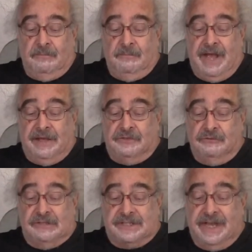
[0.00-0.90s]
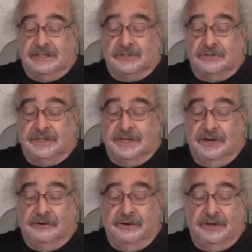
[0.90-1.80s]
Matthew scheduled a
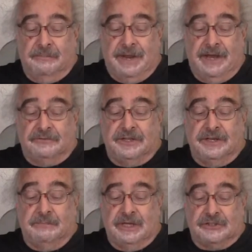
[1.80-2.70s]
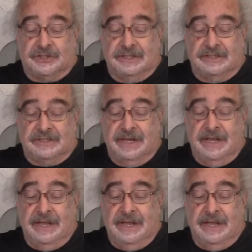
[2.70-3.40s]
hearing about the admissions